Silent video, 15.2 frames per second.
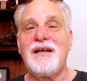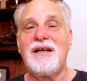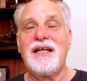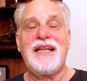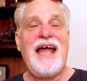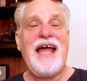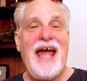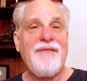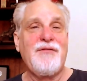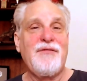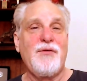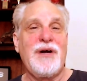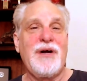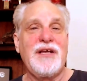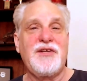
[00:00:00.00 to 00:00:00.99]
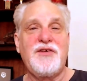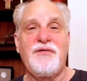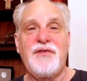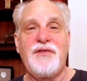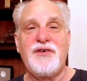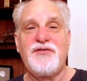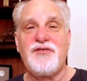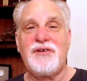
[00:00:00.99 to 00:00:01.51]
in the heavyweight
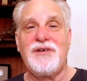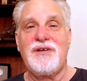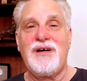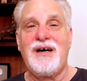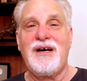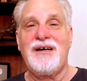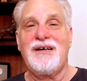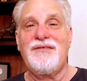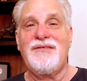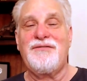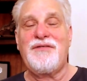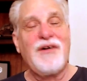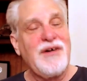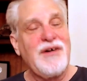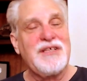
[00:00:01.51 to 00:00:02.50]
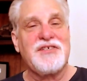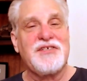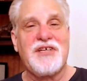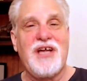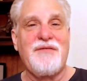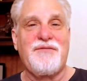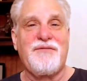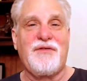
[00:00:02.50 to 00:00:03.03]
division. Very
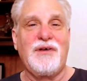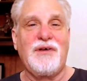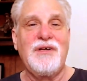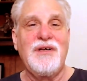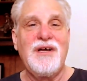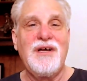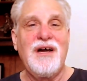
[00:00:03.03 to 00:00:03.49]
insightful